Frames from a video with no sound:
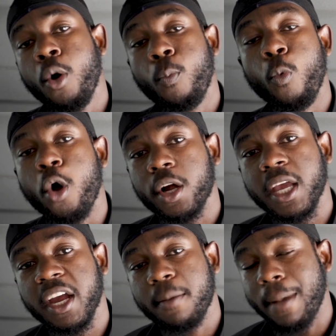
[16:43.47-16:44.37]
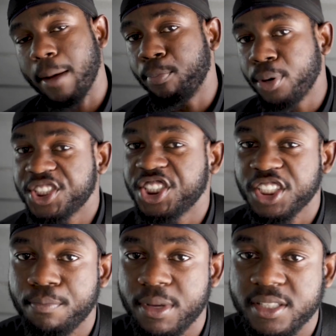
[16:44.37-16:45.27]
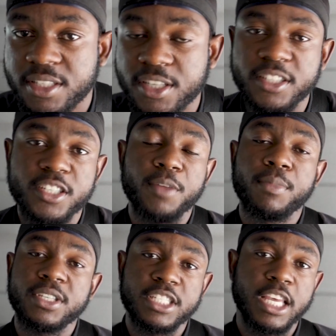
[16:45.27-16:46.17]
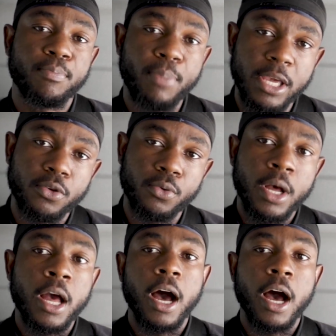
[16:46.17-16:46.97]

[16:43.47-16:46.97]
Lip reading: more caring about pushing the business until the business can pay you.